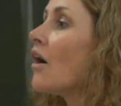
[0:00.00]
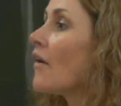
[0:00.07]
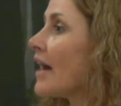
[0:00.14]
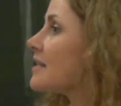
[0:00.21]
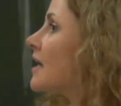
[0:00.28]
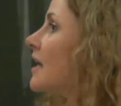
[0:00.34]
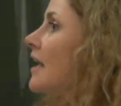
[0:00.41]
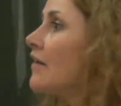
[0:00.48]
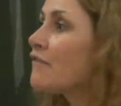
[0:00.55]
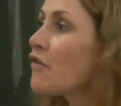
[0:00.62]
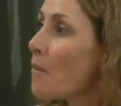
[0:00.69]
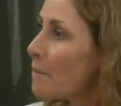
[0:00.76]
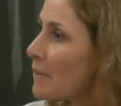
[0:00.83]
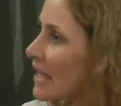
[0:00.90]
All right.
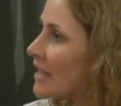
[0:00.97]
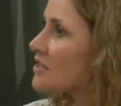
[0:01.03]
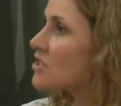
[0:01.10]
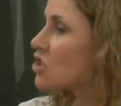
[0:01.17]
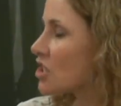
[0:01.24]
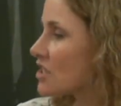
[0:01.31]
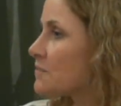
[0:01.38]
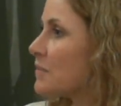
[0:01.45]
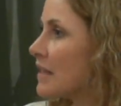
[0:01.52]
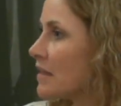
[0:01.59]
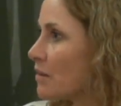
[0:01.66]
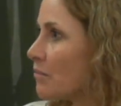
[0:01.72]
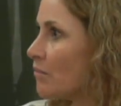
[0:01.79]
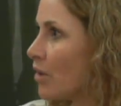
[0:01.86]
For me, it's just
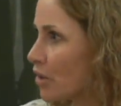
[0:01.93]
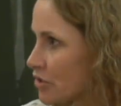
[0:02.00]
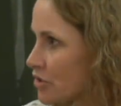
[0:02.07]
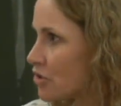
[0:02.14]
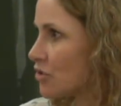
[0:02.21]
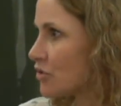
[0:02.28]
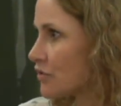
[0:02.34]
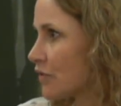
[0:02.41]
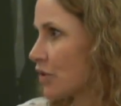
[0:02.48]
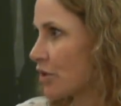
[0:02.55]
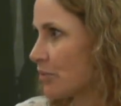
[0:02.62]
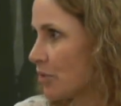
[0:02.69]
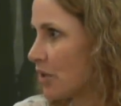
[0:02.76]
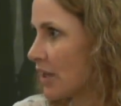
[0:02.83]
been the most useful
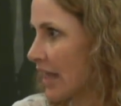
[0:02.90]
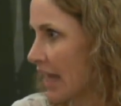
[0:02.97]
communication